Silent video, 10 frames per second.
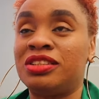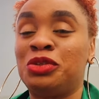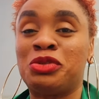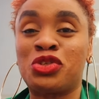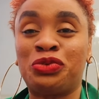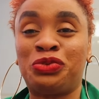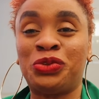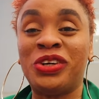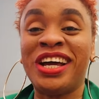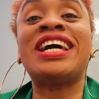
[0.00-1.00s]
you'll so
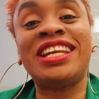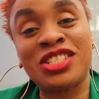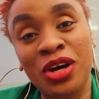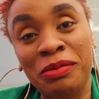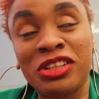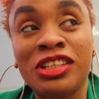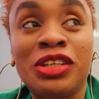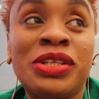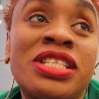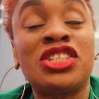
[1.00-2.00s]
full yeah let's talk about the
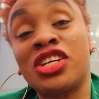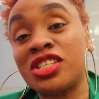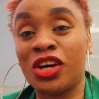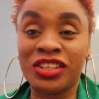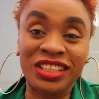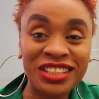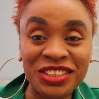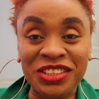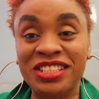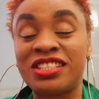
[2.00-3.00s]
looks shots all the
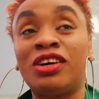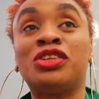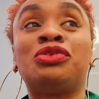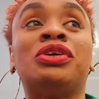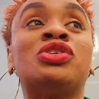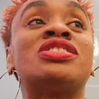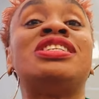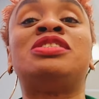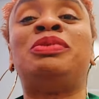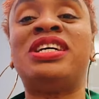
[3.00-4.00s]
looks all the reels
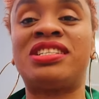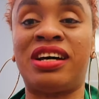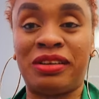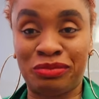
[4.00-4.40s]
this blazer